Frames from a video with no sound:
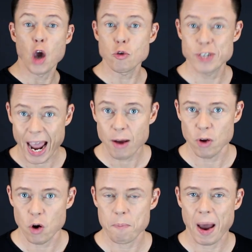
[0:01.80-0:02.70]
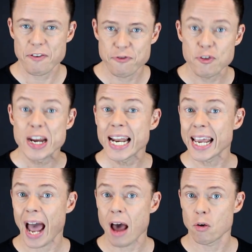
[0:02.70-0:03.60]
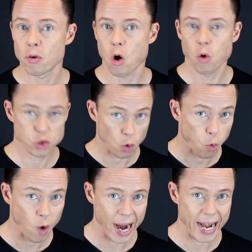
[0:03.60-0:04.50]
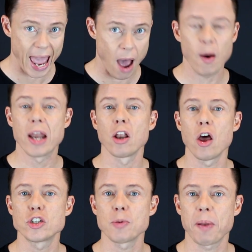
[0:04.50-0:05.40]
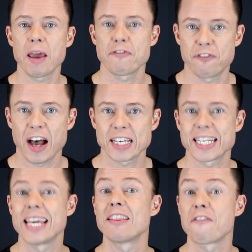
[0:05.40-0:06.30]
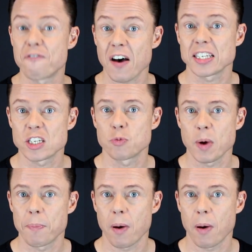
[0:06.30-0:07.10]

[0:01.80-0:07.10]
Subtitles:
Go download my free Legato course right now and learn to play fast in the fastest way